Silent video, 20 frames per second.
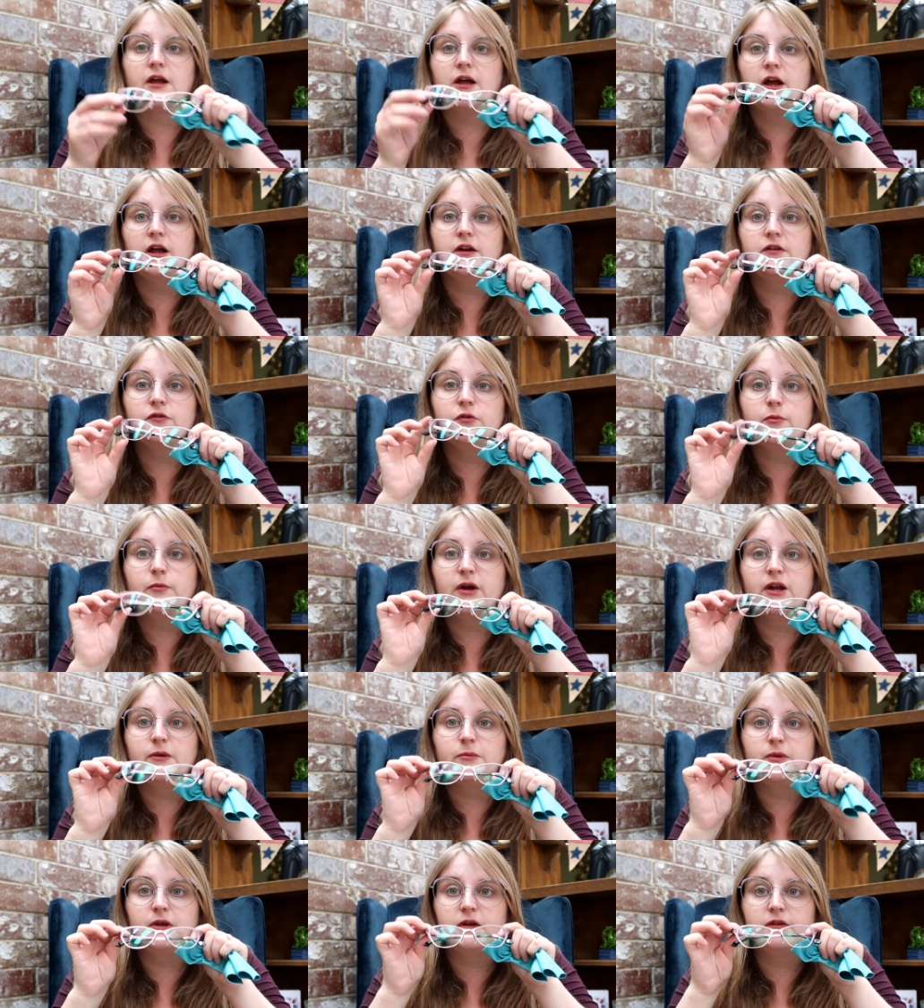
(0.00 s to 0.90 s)
they kind of
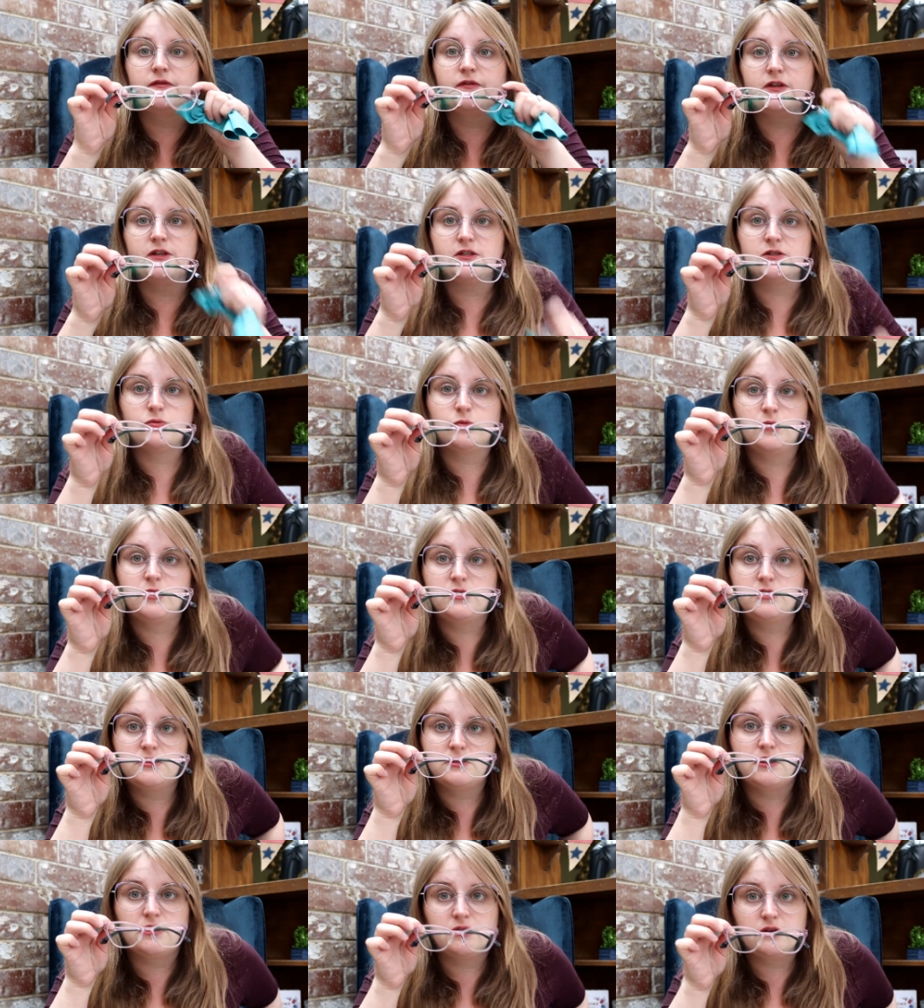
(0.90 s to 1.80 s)
remind me of these
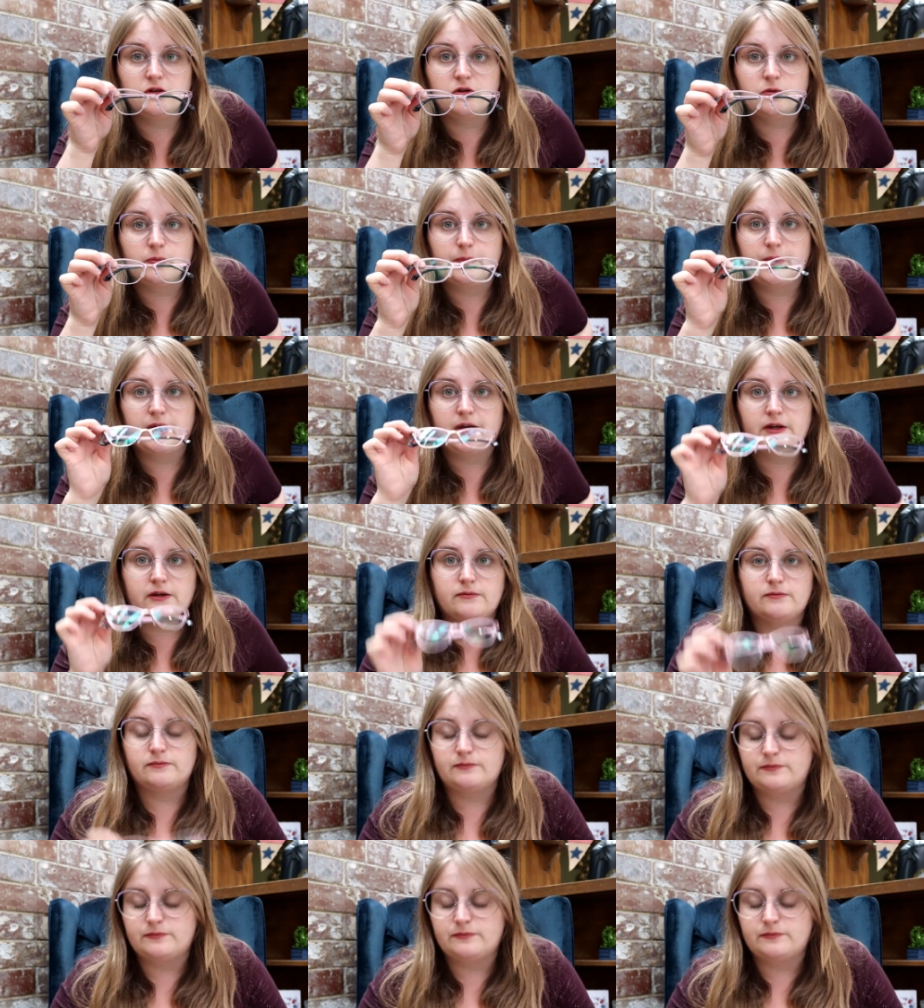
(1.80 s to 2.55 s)
ones a little bit.